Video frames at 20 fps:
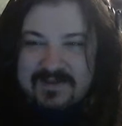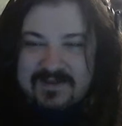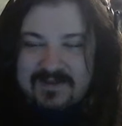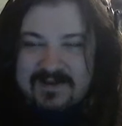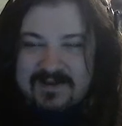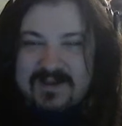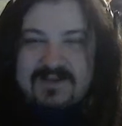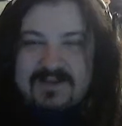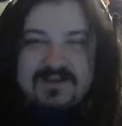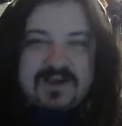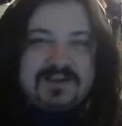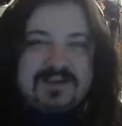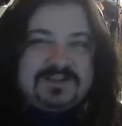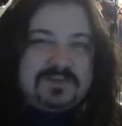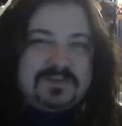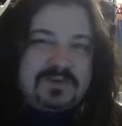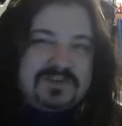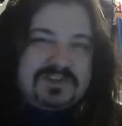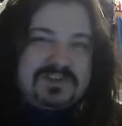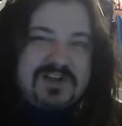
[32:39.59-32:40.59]
Not
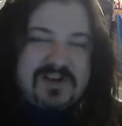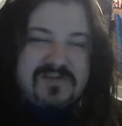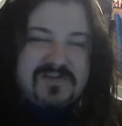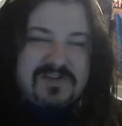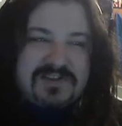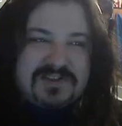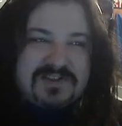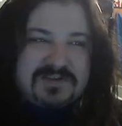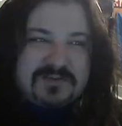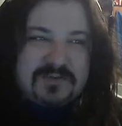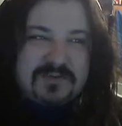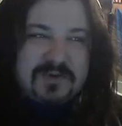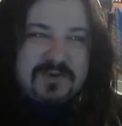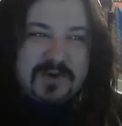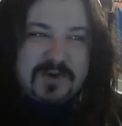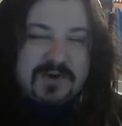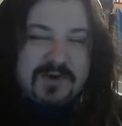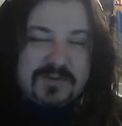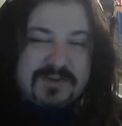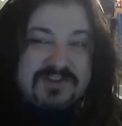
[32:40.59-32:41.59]
customer service. We
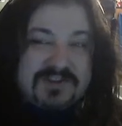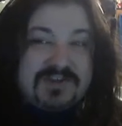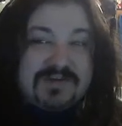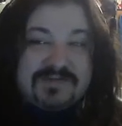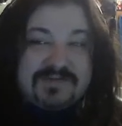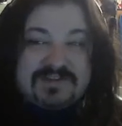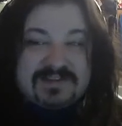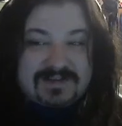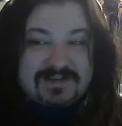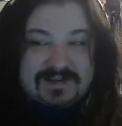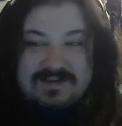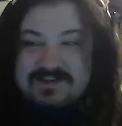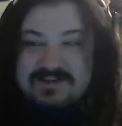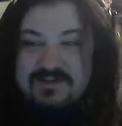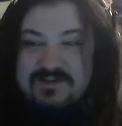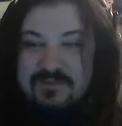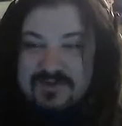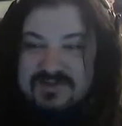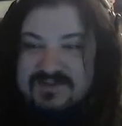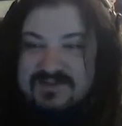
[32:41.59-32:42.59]
work with servicing
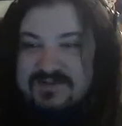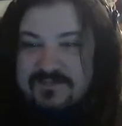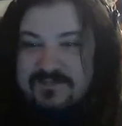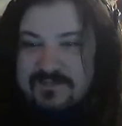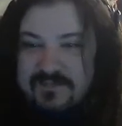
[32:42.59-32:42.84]
customers.